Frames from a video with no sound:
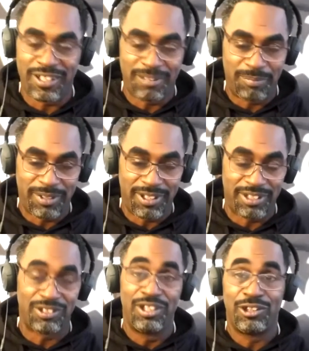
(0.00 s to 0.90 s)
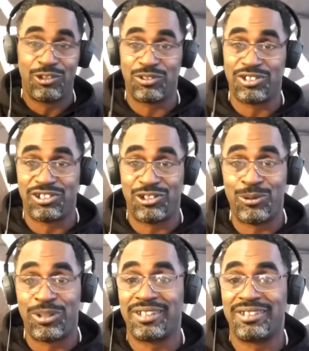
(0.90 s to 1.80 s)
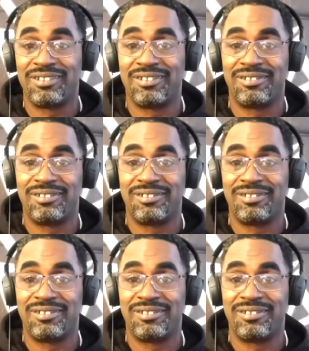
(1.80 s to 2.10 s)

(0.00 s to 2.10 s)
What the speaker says: artist because you was just doing it.